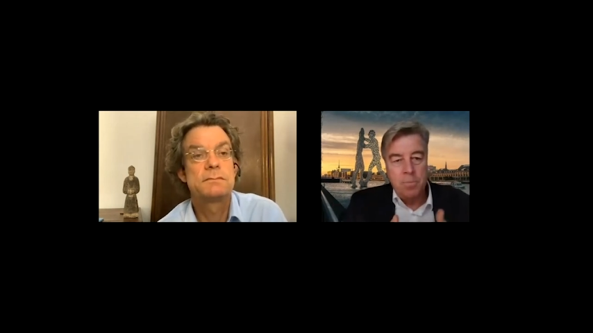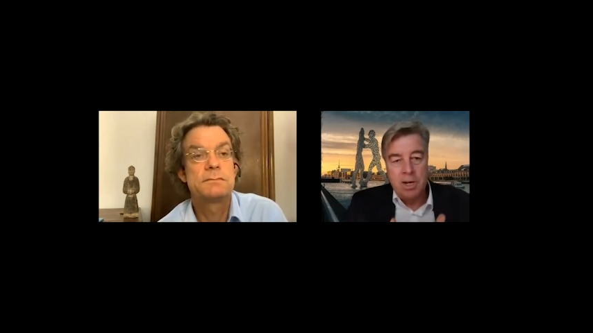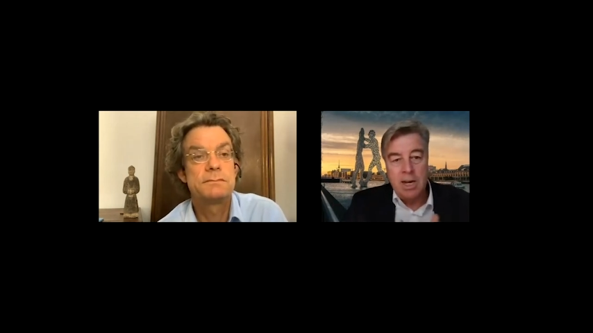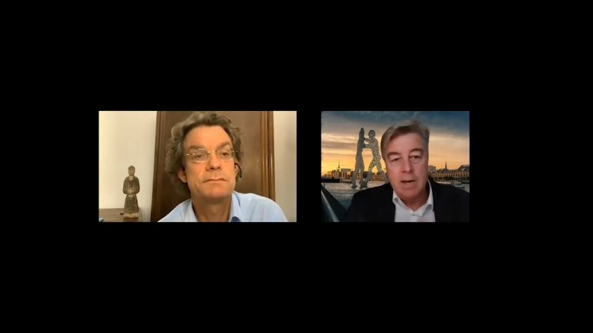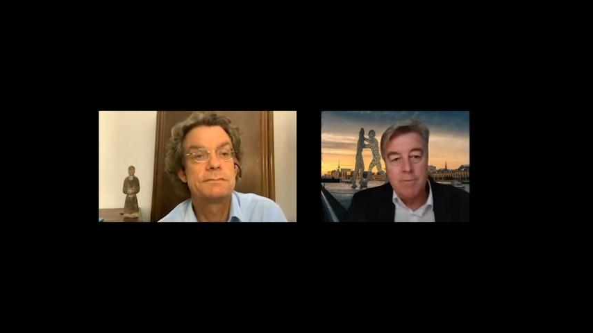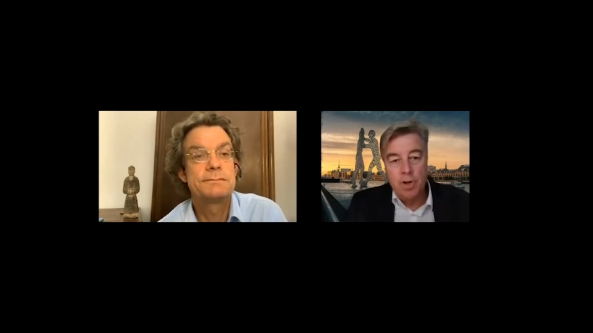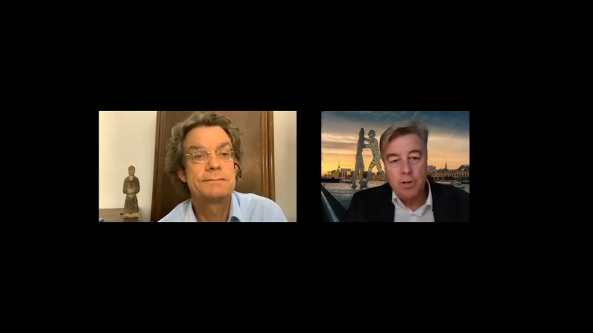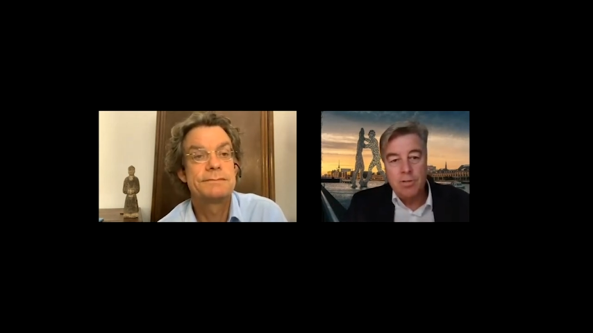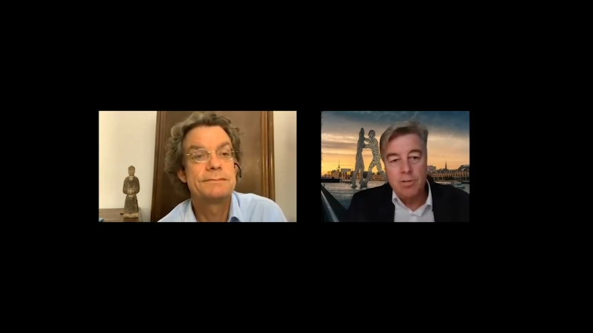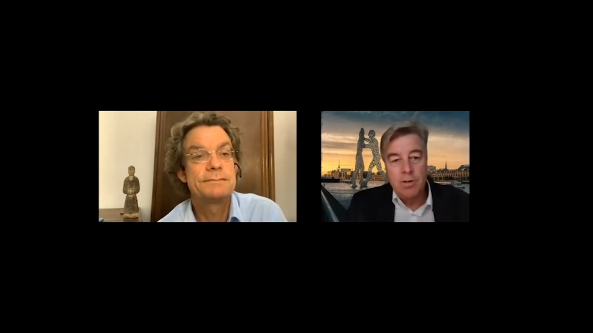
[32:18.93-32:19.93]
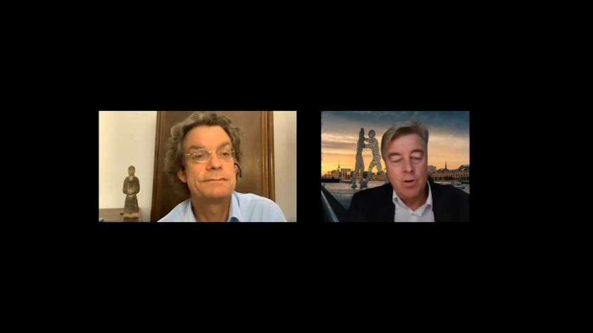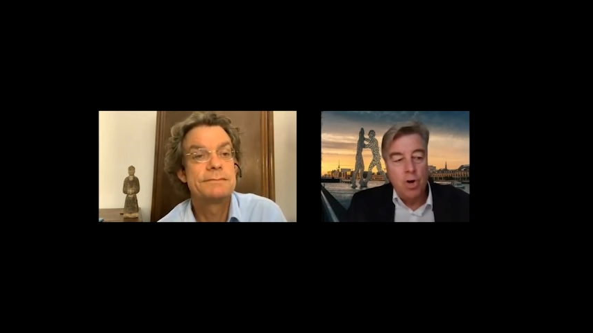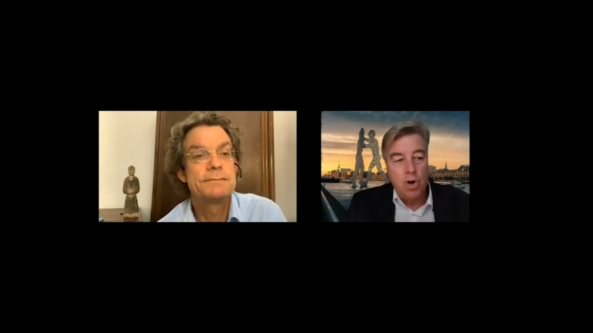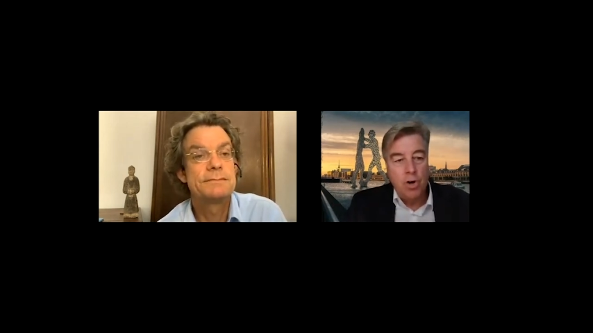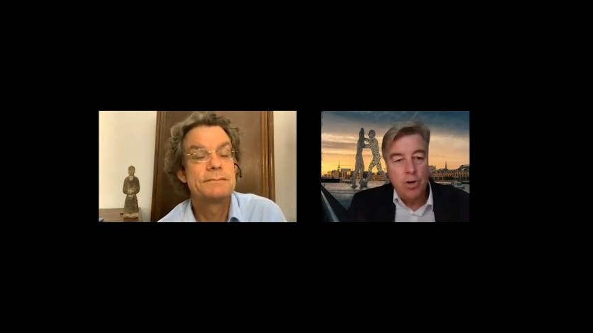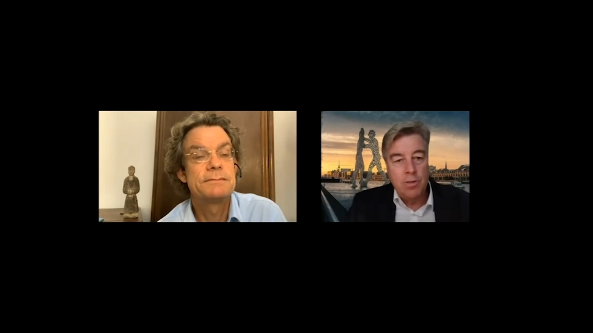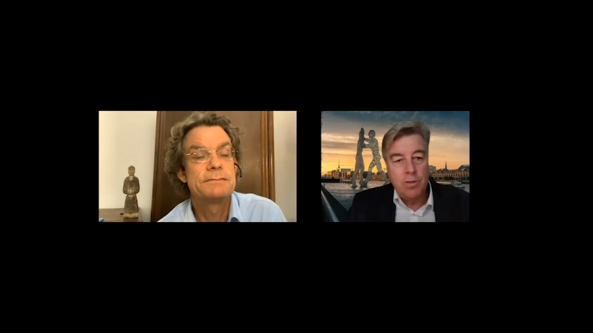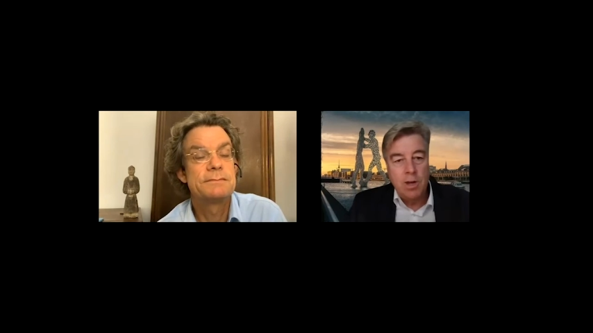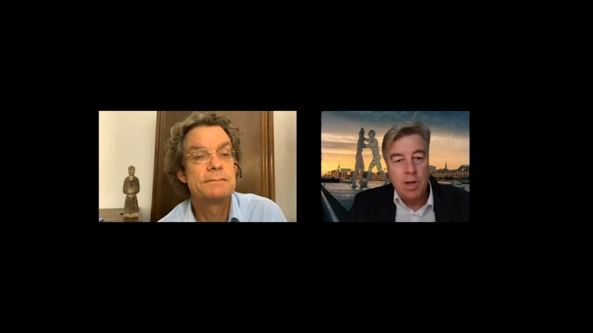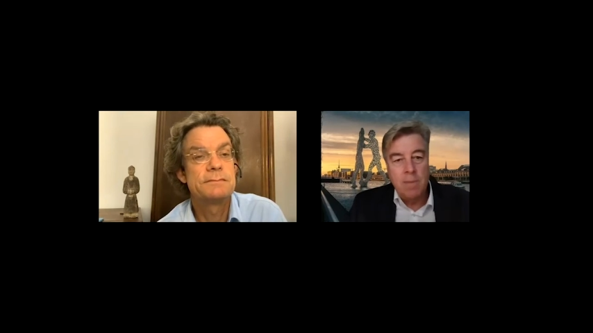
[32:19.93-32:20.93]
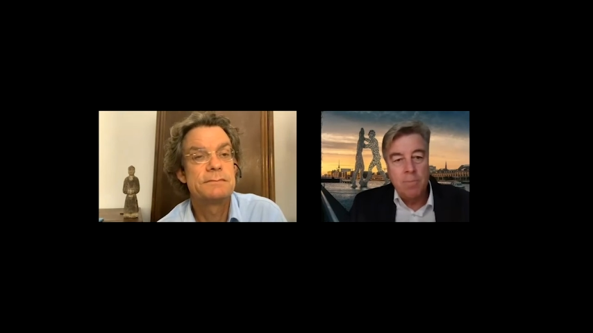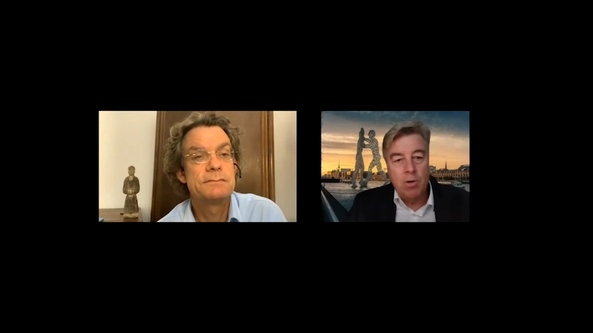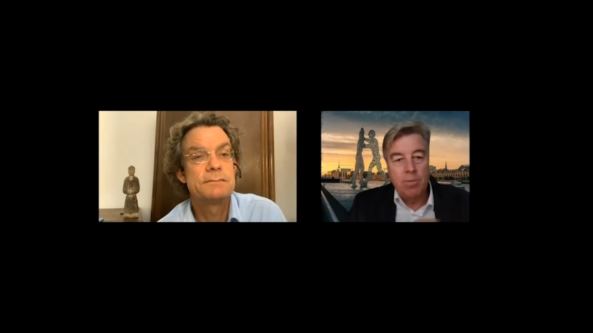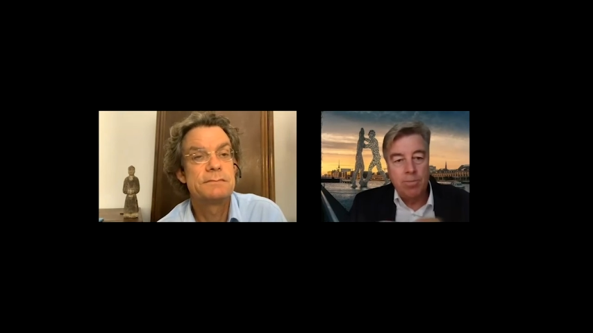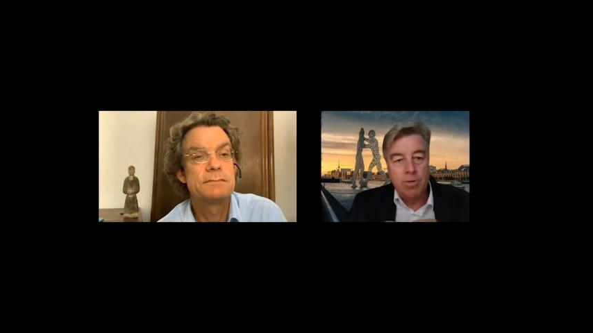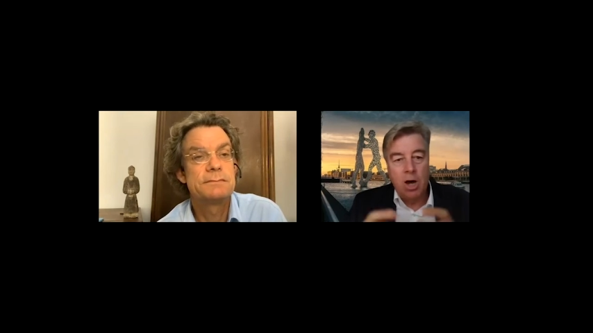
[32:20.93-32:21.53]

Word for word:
Speaker 1: But I have not heard the name of